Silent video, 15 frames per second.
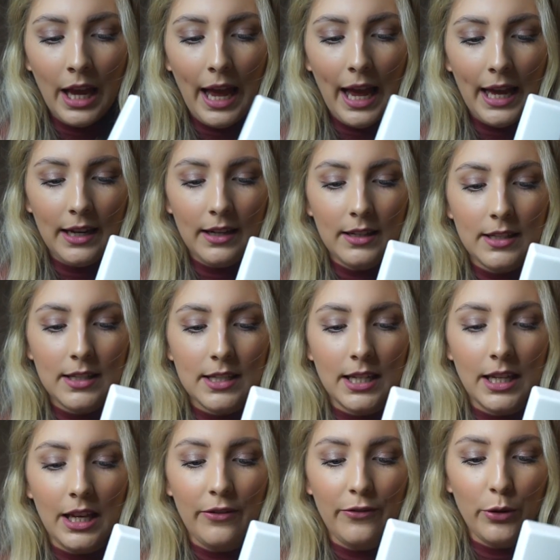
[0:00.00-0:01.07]
And
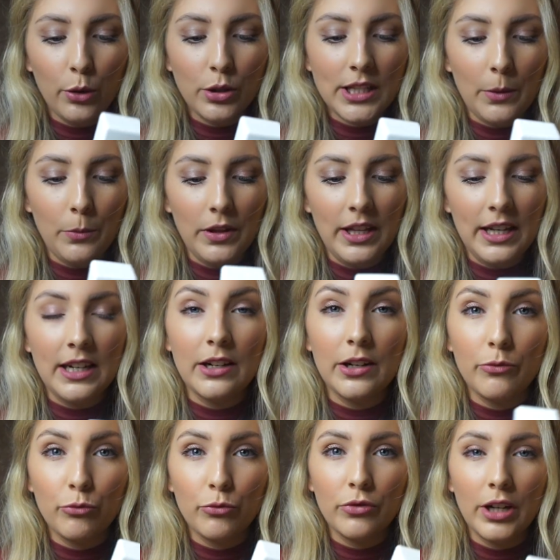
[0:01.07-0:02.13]
if you're someone that
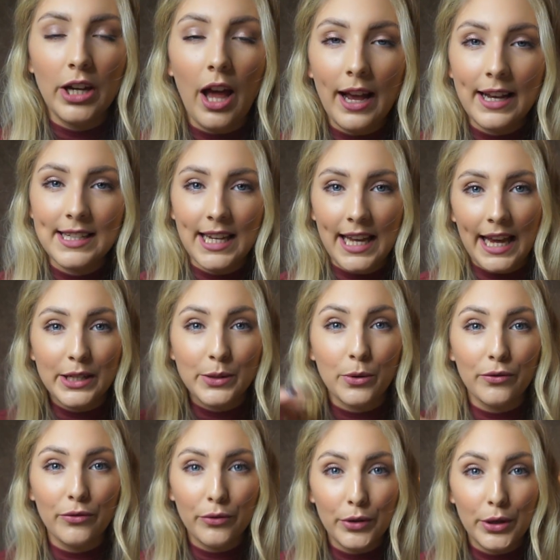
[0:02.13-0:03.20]
likes to get into
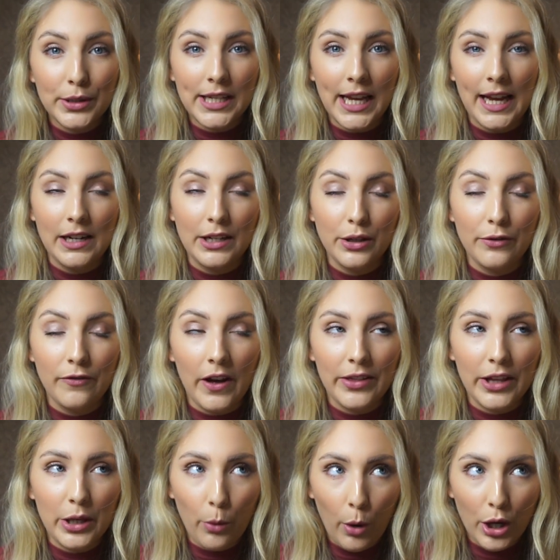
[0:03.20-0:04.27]
sort of a routine and you find
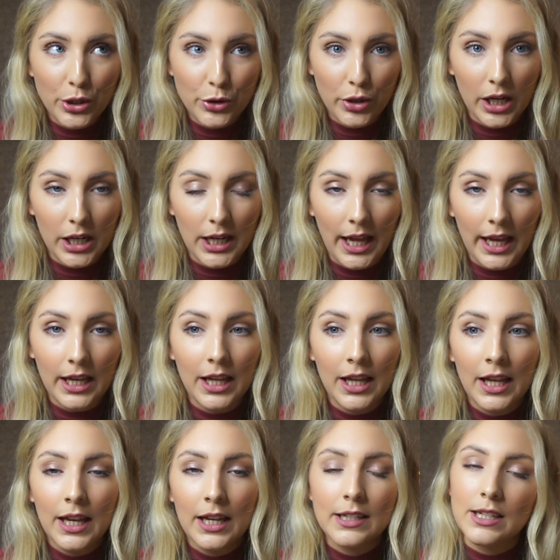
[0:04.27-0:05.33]
that you are struggling
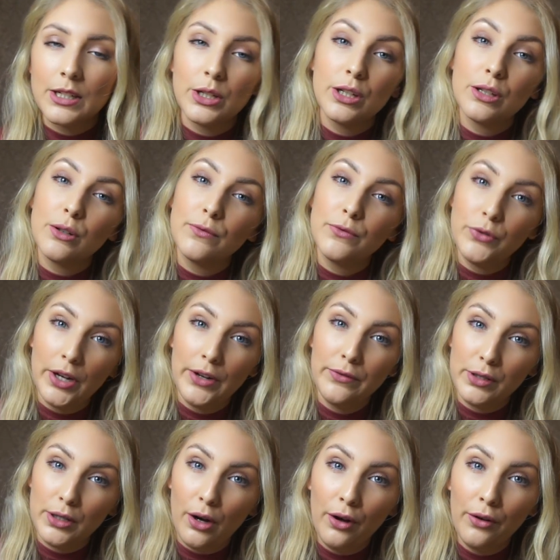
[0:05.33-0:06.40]
to just sort of
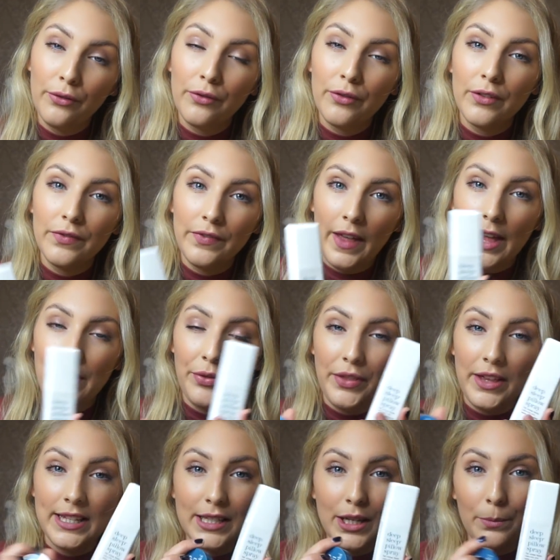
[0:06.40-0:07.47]
drift off, then
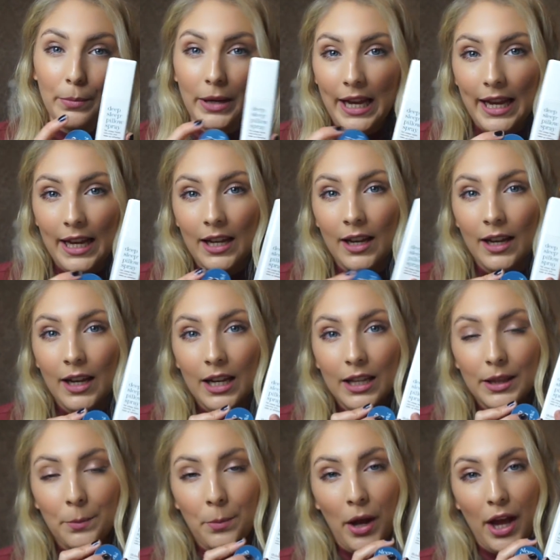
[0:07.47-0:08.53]
this could be
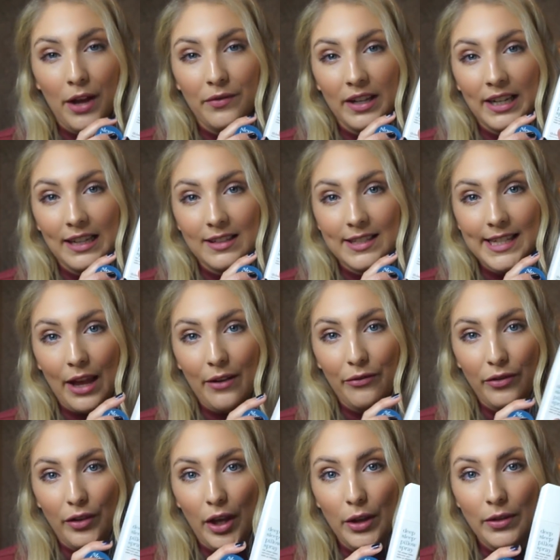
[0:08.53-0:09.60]
the perfect little set
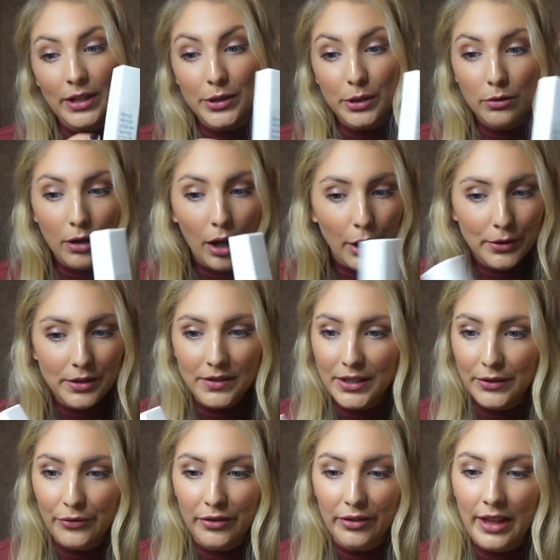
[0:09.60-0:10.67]
for you. They do loads of
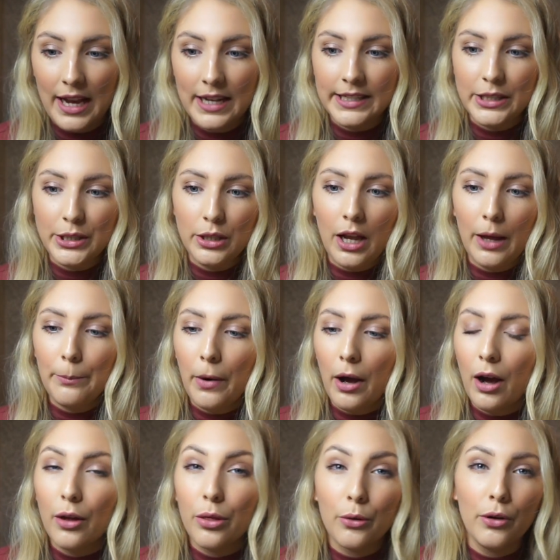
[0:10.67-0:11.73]
different things. They do like
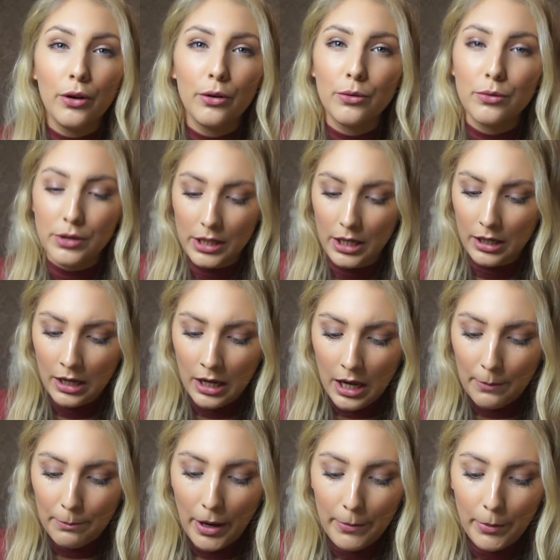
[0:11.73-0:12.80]
bath oils and
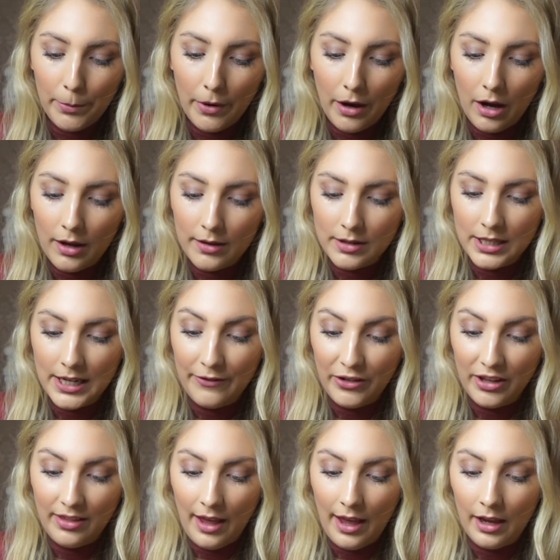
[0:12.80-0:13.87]
bubble bath and
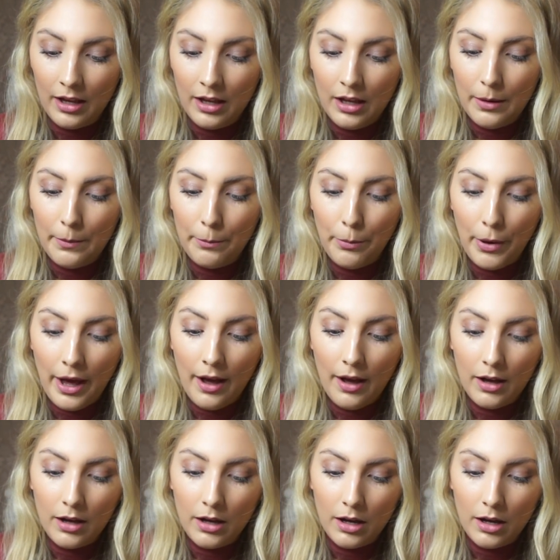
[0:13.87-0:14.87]
everything, but